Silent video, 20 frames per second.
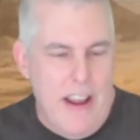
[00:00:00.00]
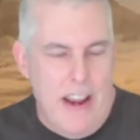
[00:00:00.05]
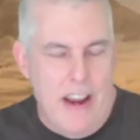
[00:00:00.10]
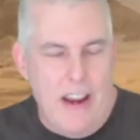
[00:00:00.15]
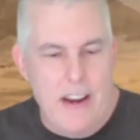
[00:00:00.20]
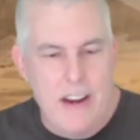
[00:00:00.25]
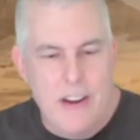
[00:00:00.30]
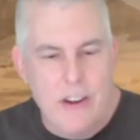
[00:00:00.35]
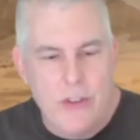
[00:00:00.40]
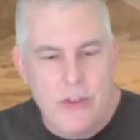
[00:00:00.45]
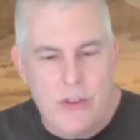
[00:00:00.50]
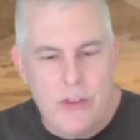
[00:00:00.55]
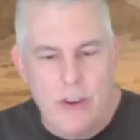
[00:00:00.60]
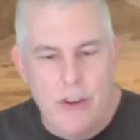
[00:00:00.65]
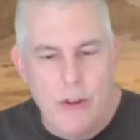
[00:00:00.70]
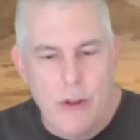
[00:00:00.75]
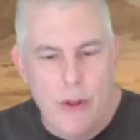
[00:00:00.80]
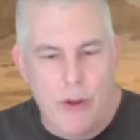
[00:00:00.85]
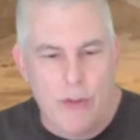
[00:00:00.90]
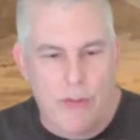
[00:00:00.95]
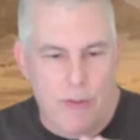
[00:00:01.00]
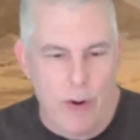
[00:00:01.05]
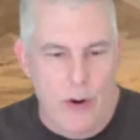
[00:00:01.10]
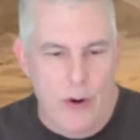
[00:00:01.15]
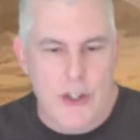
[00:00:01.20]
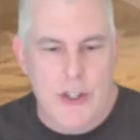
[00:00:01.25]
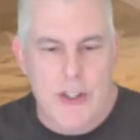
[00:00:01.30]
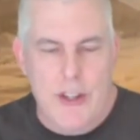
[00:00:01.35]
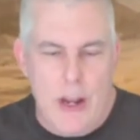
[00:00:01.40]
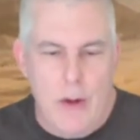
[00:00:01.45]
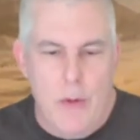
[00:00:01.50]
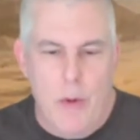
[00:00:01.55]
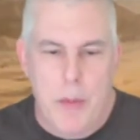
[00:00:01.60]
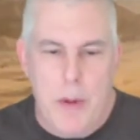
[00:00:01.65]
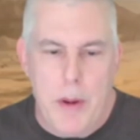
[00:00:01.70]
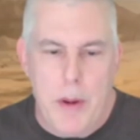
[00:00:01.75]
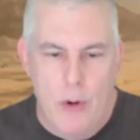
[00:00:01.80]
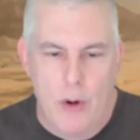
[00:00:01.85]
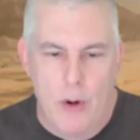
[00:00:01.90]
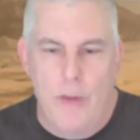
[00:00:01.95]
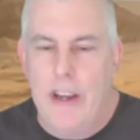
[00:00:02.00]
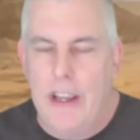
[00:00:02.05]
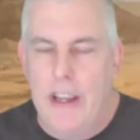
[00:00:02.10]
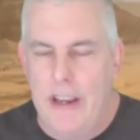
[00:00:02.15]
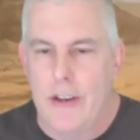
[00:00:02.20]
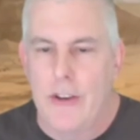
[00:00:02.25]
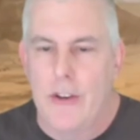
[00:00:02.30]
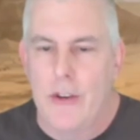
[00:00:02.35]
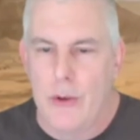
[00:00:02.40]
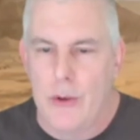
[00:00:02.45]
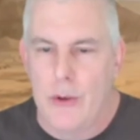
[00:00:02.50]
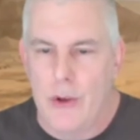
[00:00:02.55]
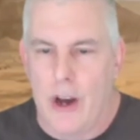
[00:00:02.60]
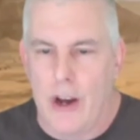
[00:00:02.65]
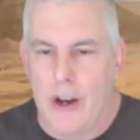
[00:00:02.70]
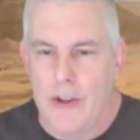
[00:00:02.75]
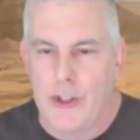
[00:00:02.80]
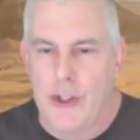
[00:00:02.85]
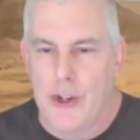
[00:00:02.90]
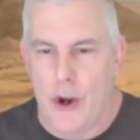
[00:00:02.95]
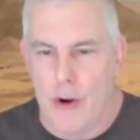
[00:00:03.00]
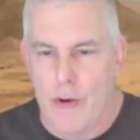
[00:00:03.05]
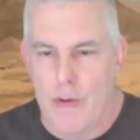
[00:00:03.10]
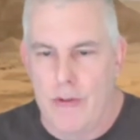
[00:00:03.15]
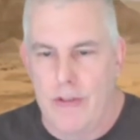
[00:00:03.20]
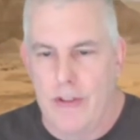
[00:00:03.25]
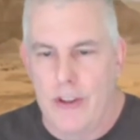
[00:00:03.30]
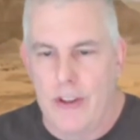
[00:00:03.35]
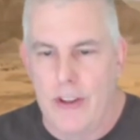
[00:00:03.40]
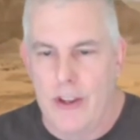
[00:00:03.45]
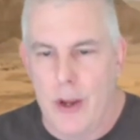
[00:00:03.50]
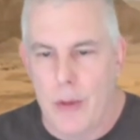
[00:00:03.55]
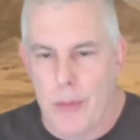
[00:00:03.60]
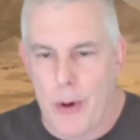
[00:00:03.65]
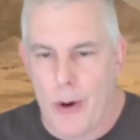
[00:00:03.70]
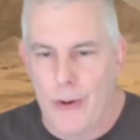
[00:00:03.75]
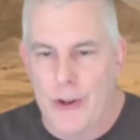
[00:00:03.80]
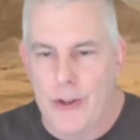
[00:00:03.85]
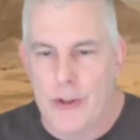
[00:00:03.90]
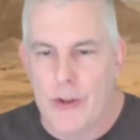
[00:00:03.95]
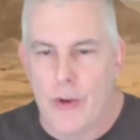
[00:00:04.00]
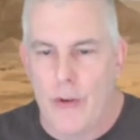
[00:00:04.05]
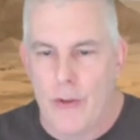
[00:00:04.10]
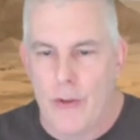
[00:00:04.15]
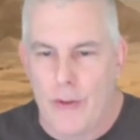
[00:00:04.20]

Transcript: is the first thing will be moving it into a zone, the opponent's